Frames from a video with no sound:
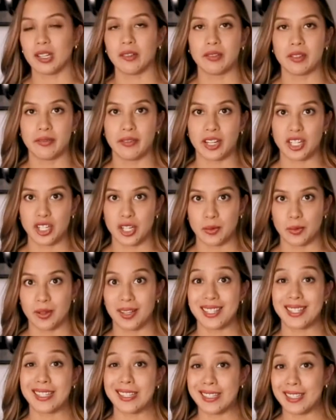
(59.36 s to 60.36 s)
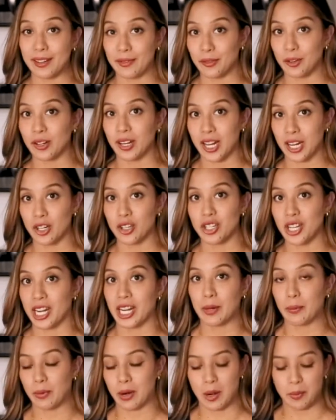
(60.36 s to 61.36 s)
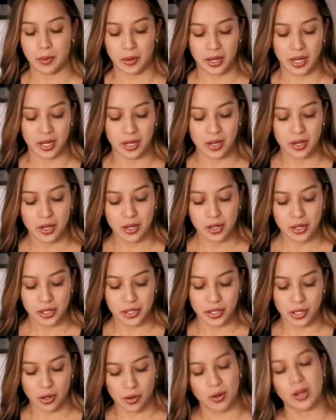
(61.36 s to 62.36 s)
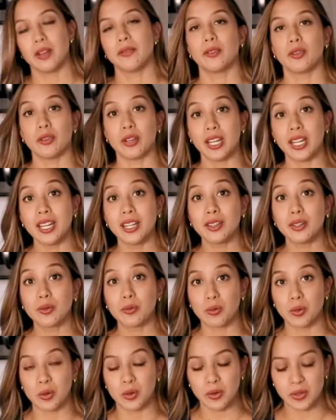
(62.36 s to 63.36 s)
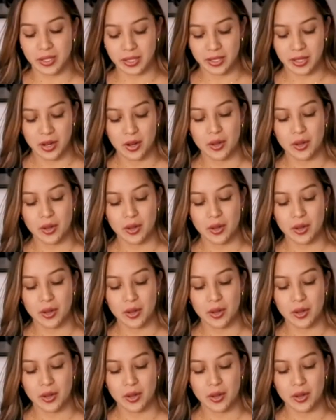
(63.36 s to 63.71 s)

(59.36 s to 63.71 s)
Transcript: of the vegetable has a different energetic property. So if you're eating the roots